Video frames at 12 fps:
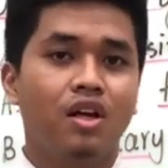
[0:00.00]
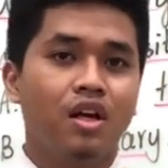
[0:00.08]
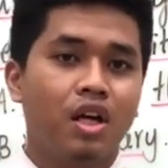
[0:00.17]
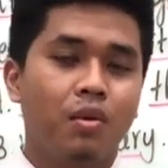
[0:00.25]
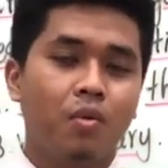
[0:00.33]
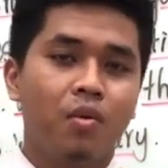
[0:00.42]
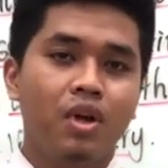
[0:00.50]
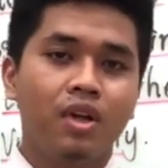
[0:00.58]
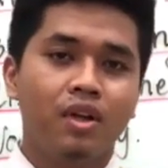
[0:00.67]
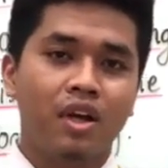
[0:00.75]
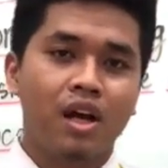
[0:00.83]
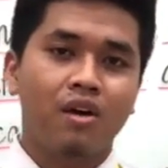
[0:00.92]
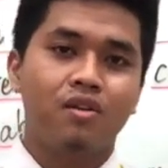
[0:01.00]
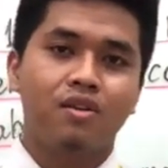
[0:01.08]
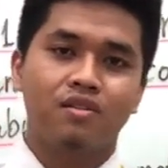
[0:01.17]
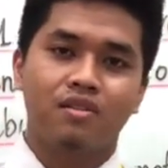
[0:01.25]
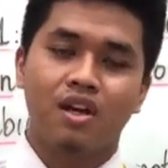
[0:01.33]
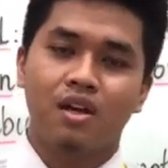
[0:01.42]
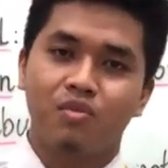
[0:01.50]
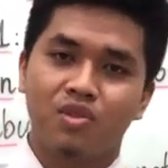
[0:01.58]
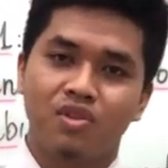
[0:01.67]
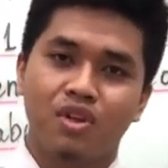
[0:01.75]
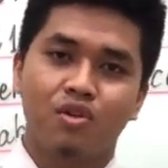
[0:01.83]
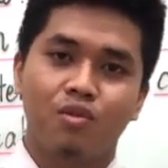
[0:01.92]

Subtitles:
Everyone, now it's time to say